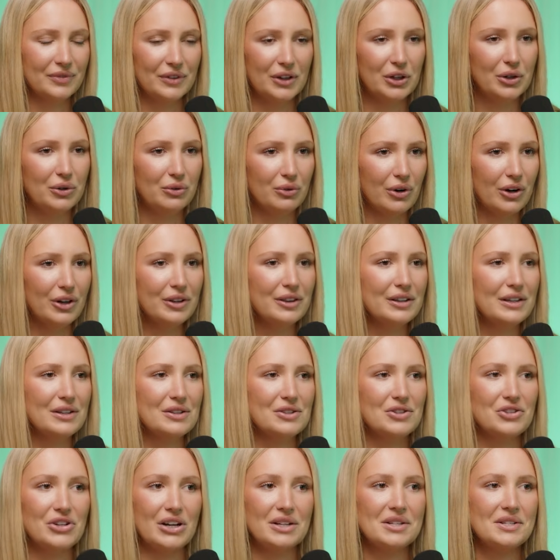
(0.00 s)
The growth is
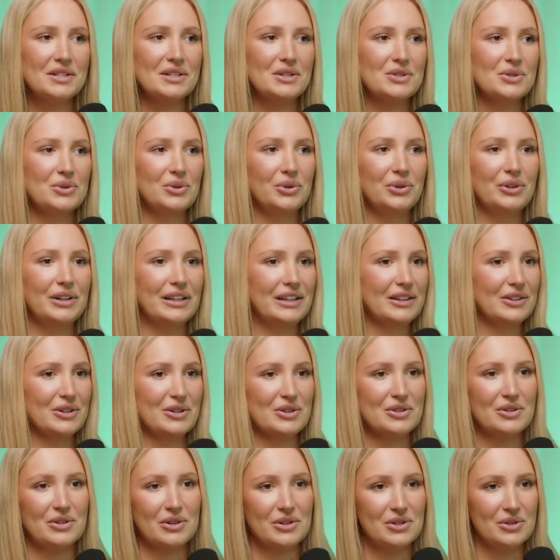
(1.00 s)
just as good in those
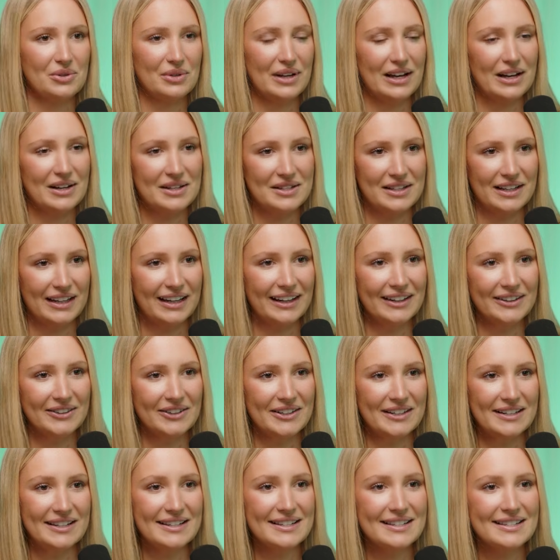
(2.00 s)
social housing
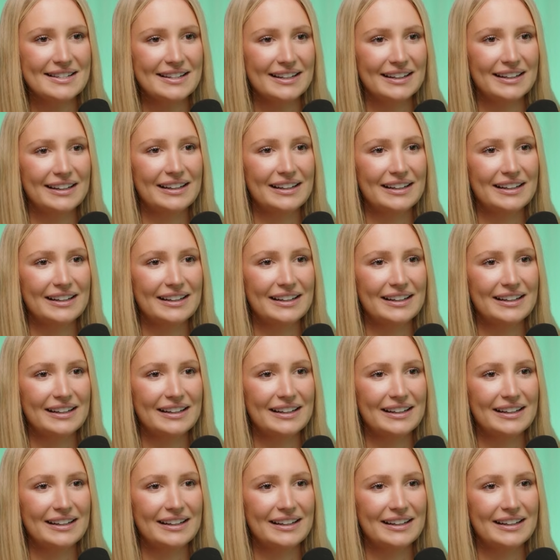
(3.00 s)
areas.